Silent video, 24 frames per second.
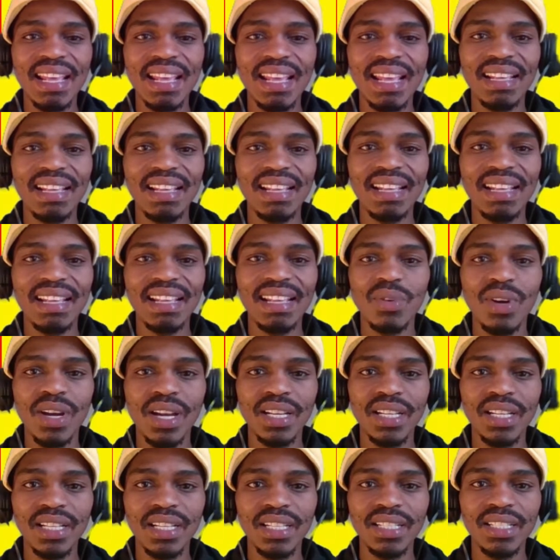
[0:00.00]
if you
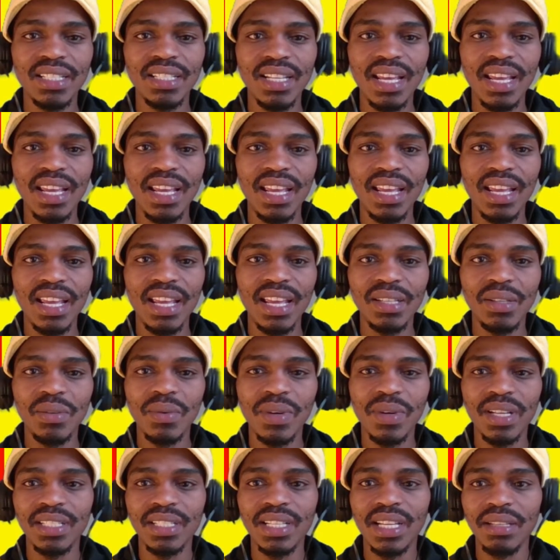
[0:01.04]
understand
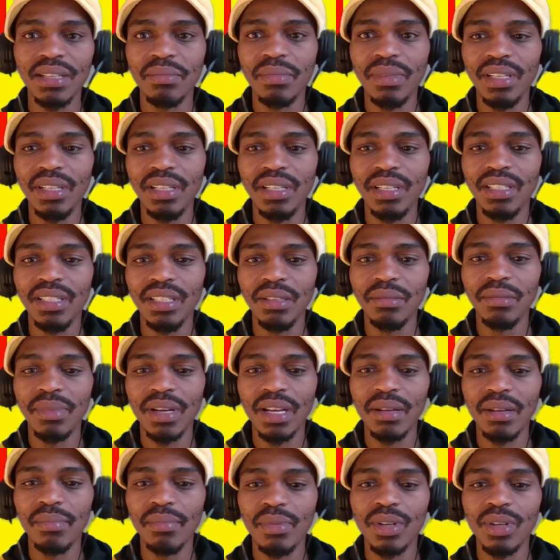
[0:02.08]
what I mean
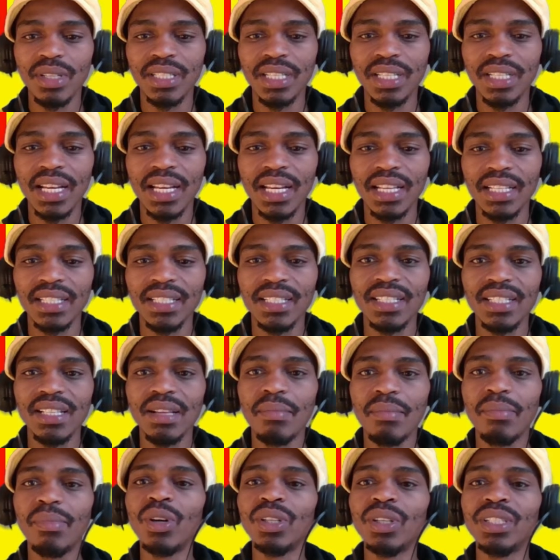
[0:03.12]
by borderless. It's a
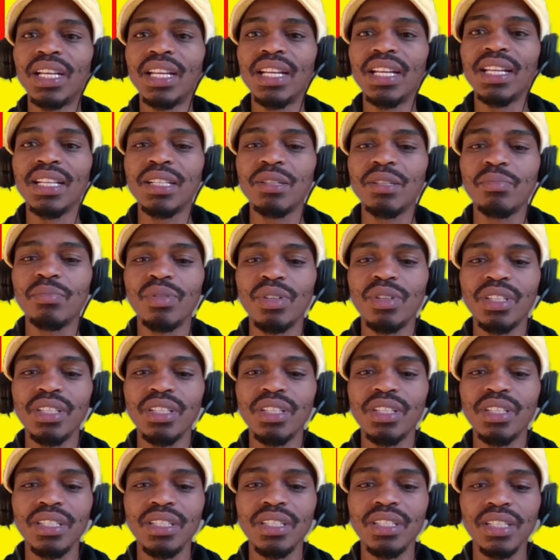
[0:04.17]
borderless
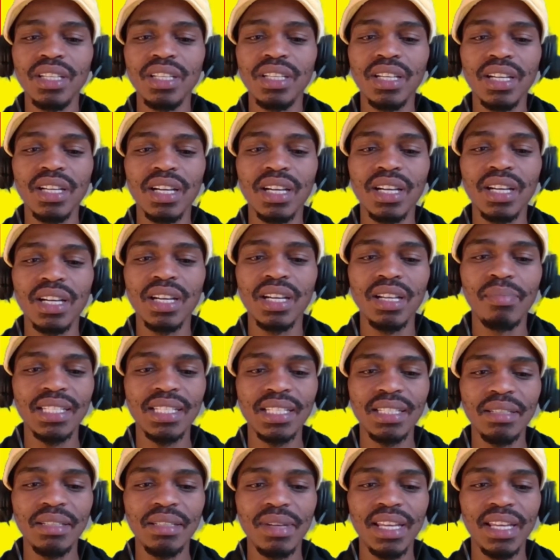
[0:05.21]
political
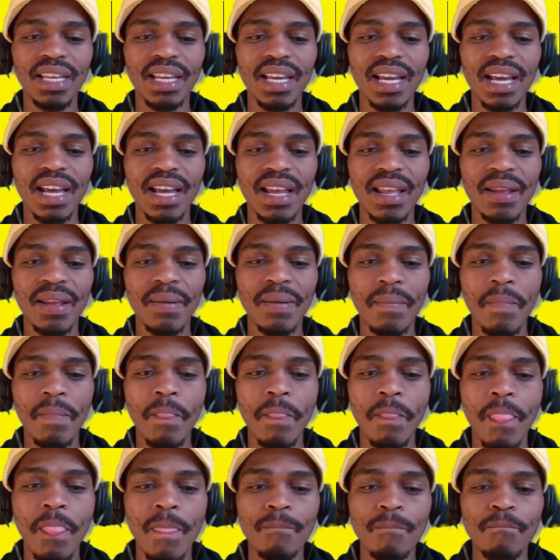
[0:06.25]
party, my
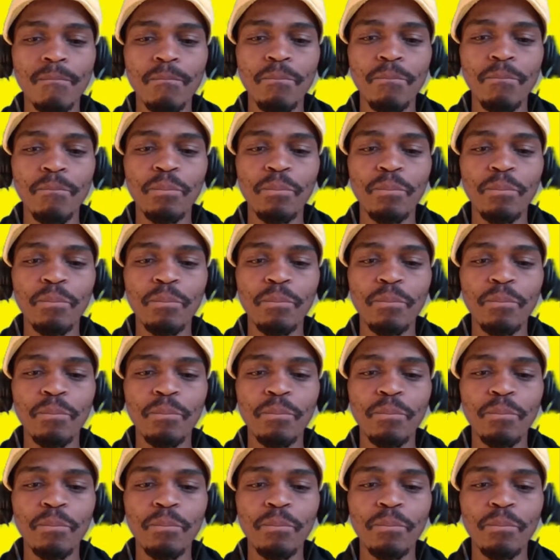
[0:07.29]
guy.